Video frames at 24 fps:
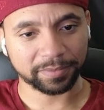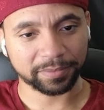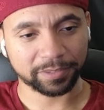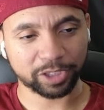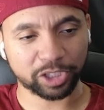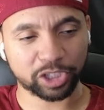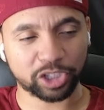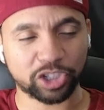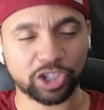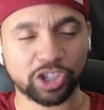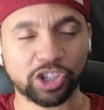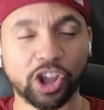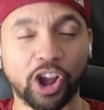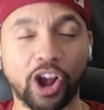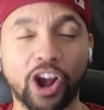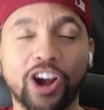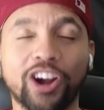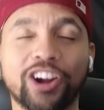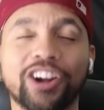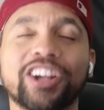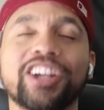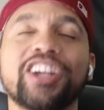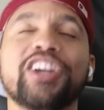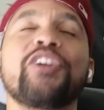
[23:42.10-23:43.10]

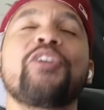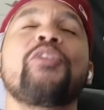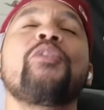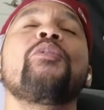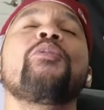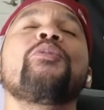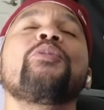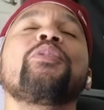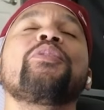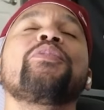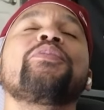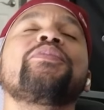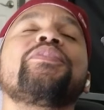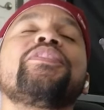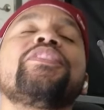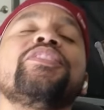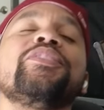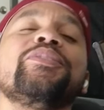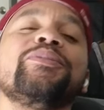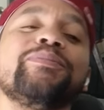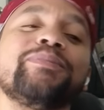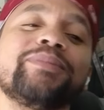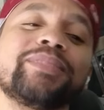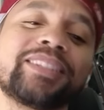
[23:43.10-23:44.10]
Star in horror
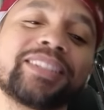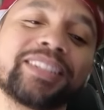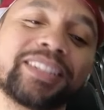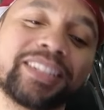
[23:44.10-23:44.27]
films.